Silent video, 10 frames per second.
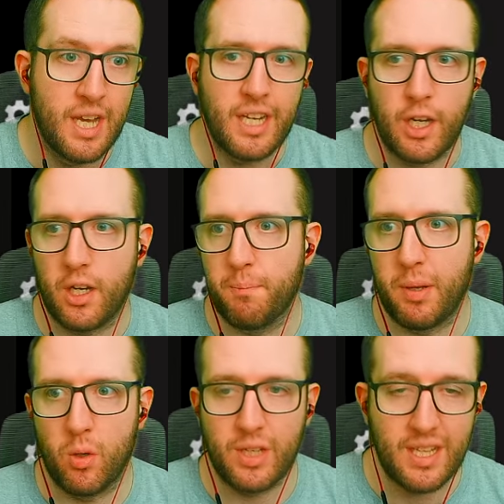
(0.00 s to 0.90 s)
You could
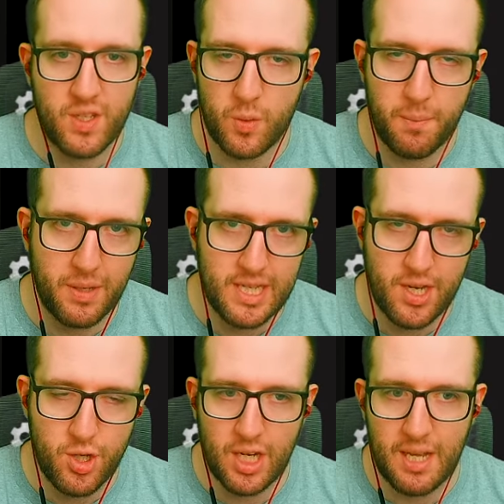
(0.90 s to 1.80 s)
build into it
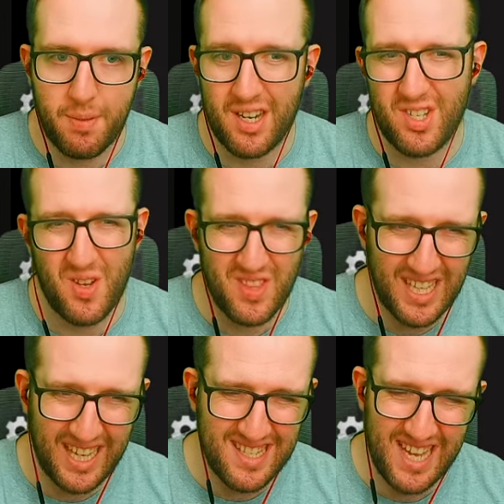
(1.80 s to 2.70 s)
potentially, but I just don't
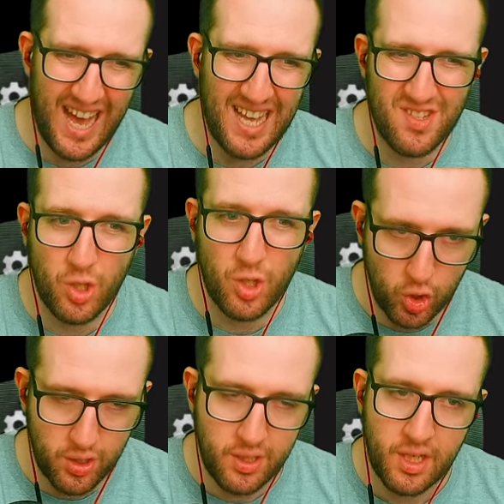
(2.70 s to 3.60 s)
think it's as
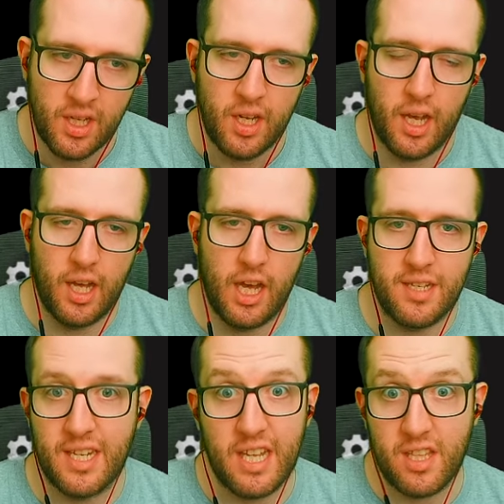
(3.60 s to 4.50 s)
good as
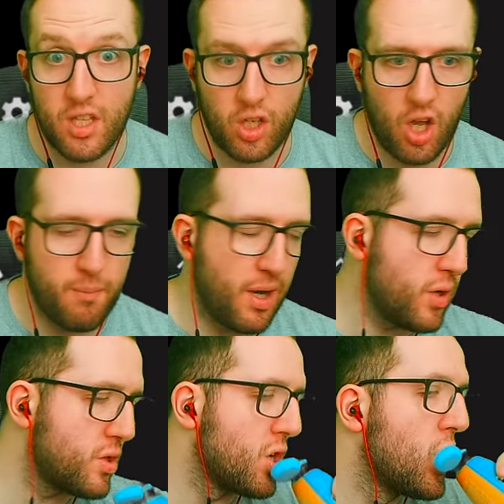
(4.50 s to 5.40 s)
any of the other combos.